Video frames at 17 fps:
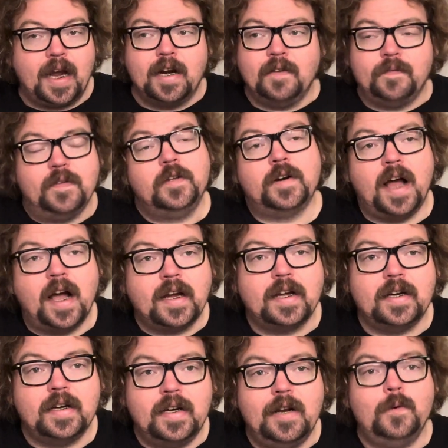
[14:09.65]
and if they're not
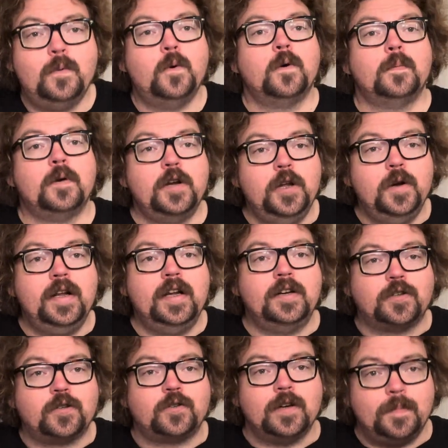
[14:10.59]
getting any warmer, you need to
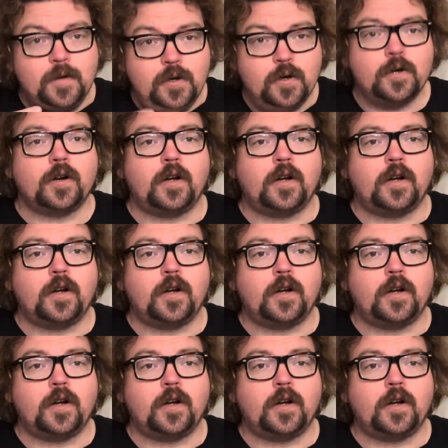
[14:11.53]
strip your